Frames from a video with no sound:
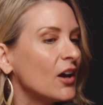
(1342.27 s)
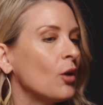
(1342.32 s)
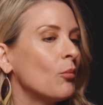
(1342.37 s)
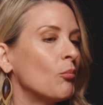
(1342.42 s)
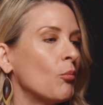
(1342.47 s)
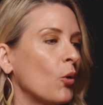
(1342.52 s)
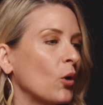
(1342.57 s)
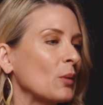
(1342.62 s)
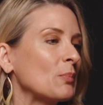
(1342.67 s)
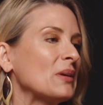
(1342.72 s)

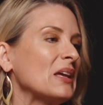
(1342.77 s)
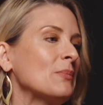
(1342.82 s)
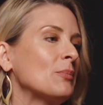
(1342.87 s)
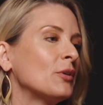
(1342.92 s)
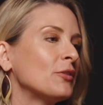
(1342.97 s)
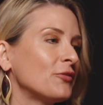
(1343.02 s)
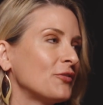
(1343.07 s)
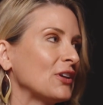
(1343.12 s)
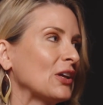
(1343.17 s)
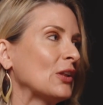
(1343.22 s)
more people
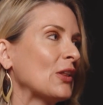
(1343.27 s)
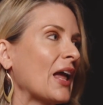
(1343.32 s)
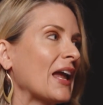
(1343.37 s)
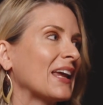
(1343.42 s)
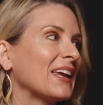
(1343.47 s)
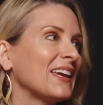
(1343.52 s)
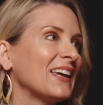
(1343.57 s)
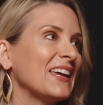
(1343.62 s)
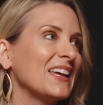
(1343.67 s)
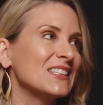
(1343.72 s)
feel
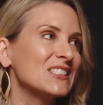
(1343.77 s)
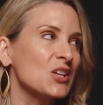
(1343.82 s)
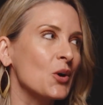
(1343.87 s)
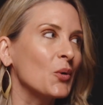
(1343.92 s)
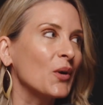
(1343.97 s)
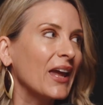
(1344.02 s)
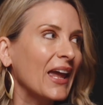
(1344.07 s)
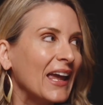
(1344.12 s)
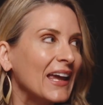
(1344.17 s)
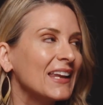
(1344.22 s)
like it's
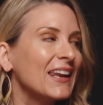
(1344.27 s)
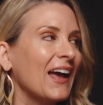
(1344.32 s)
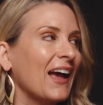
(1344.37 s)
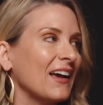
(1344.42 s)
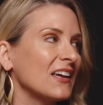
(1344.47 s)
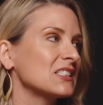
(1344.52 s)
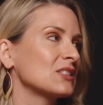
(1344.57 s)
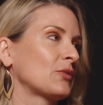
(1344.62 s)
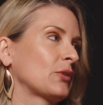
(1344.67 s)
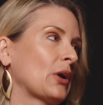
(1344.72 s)
okay to
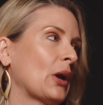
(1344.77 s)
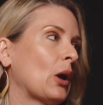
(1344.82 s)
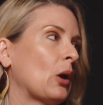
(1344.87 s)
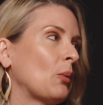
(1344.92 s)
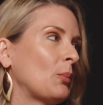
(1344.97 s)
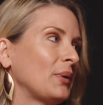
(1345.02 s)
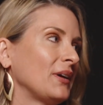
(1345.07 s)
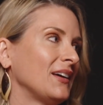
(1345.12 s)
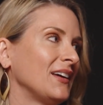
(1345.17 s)
ask for help.